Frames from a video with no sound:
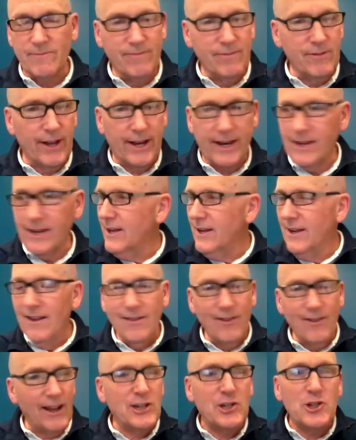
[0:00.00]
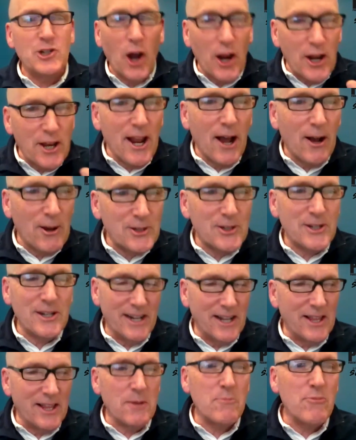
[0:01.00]
like Judd
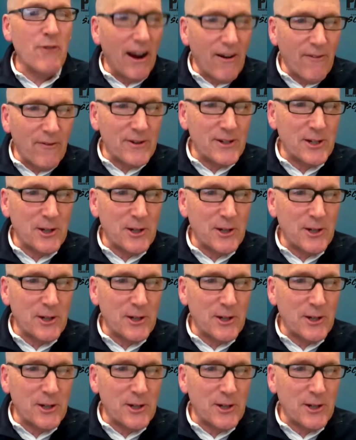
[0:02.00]
Nelson in The Breakfast